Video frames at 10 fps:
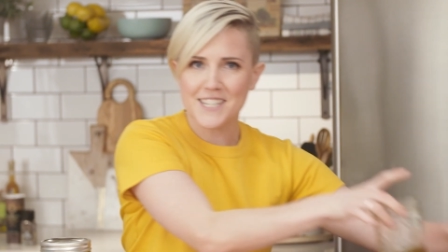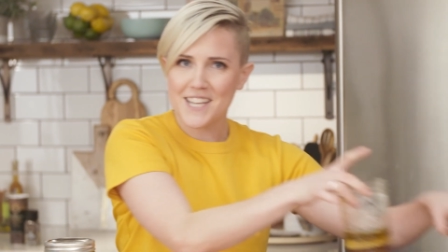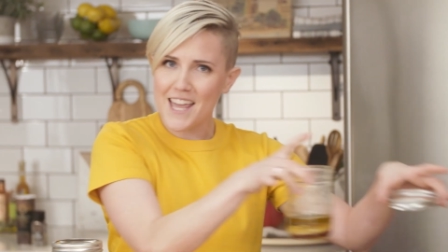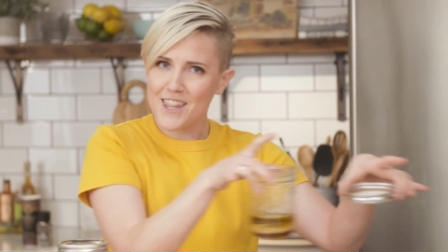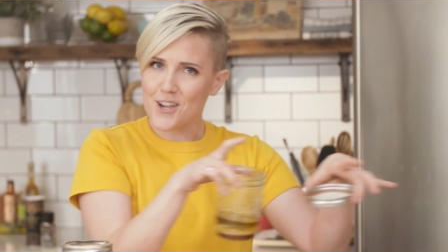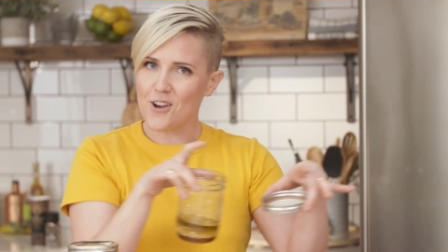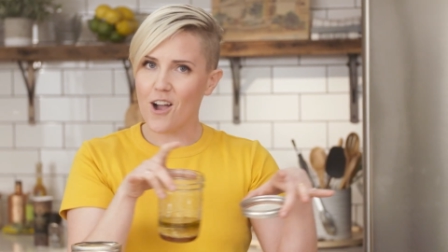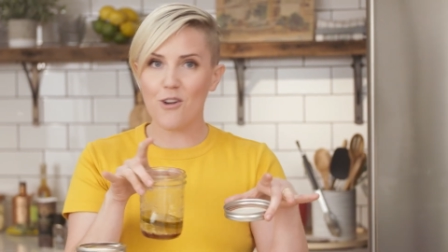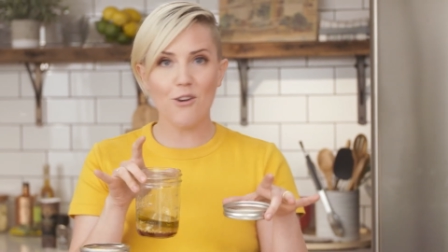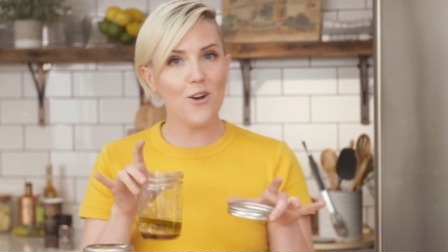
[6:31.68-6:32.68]
together
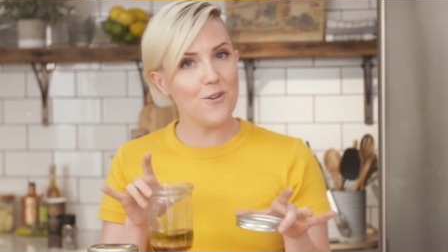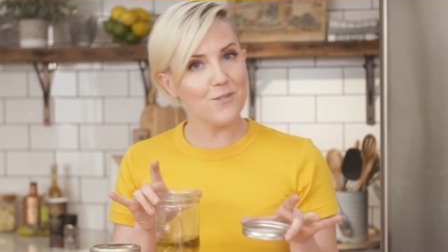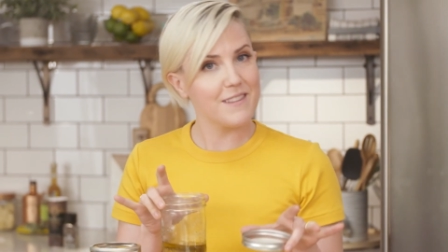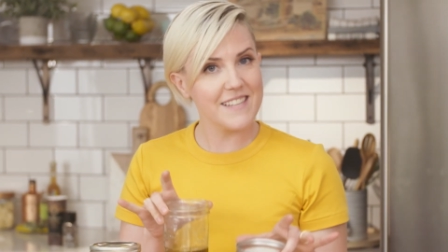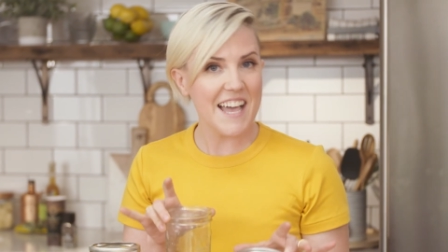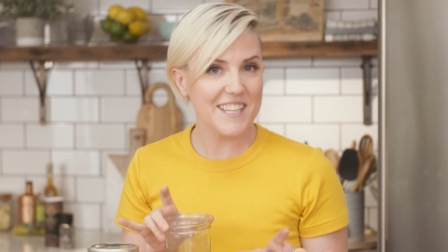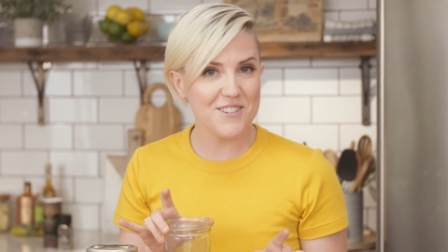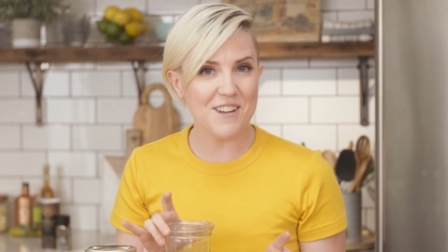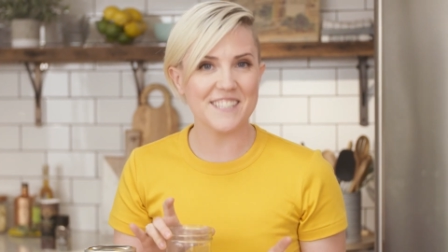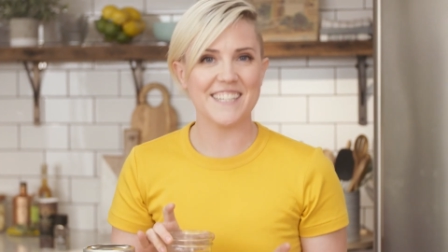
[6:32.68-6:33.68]
our own
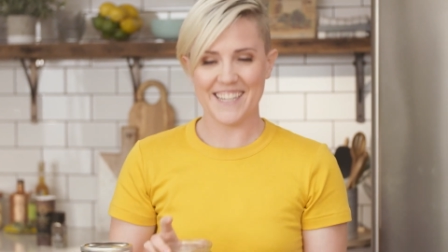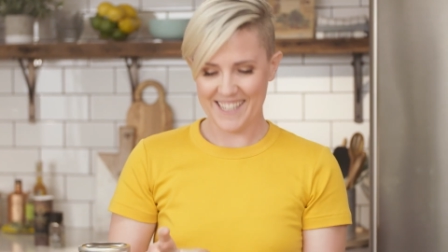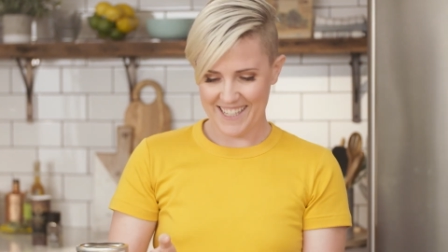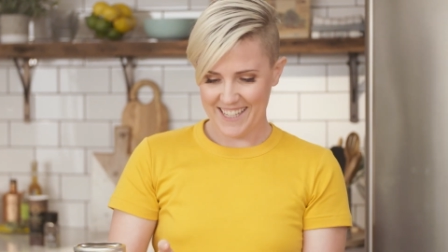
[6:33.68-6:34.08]
salad dressing.